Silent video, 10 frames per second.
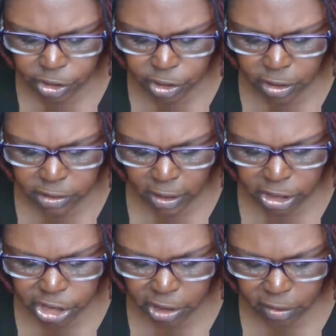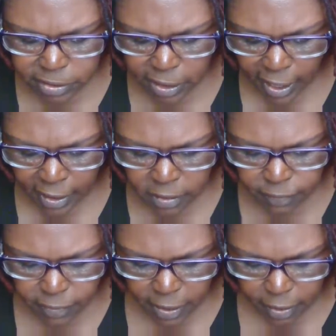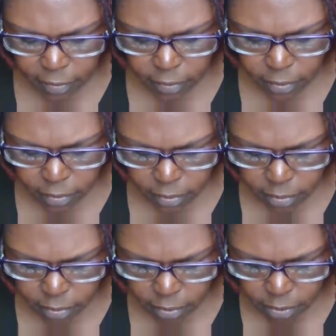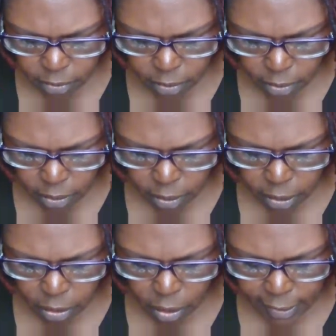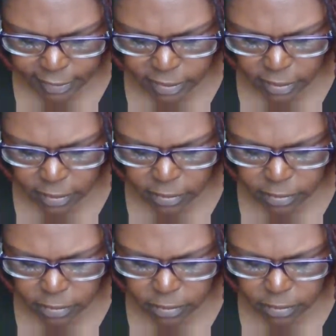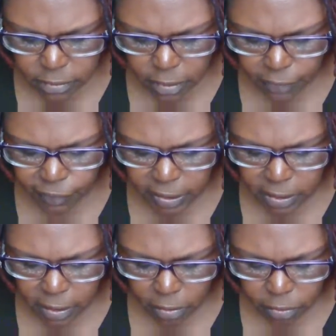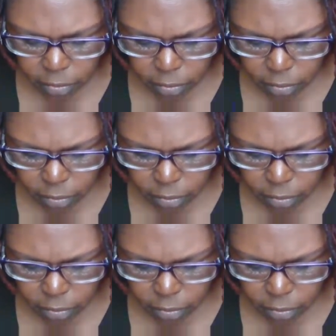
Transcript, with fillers: It say Jill is active now. And all I see is the video.